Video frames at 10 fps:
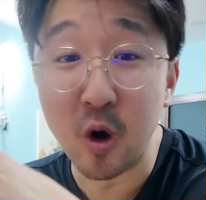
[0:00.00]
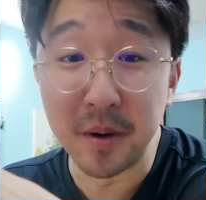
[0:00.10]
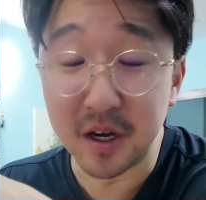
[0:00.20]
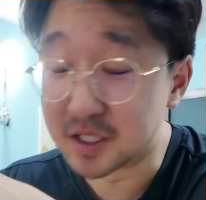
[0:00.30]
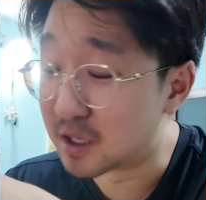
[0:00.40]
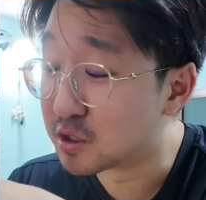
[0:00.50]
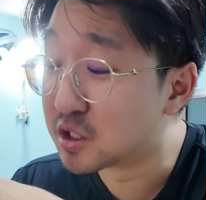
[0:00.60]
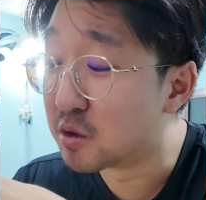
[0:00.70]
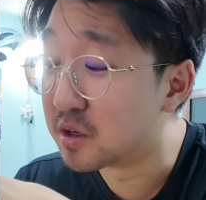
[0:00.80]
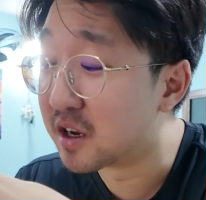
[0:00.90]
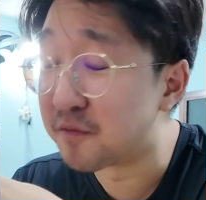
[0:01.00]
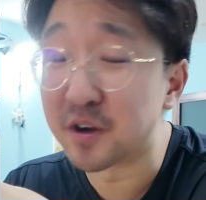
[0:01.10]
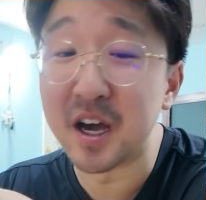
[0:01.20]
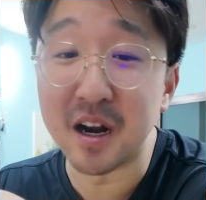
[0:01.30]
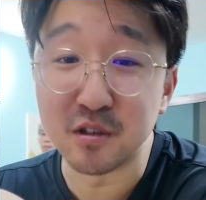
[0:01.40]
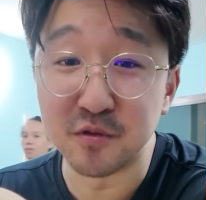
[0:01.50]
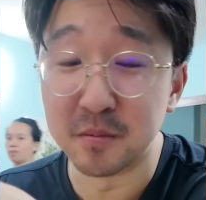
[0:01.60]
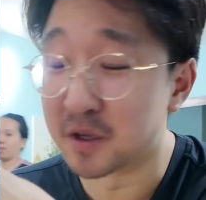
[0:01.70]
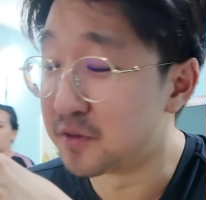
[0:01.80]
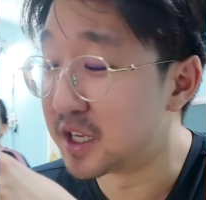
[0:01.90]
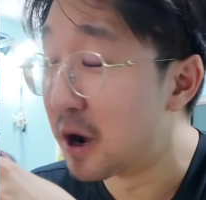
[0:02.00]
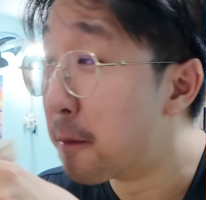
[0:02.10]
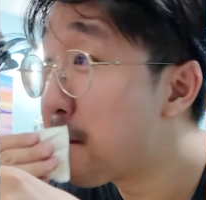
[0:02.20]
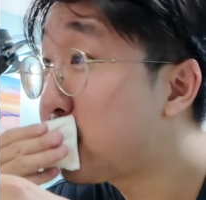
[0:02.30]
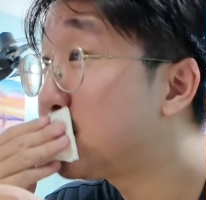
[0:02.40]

Oh my gosh, that was so good. I forgot I was filming a video.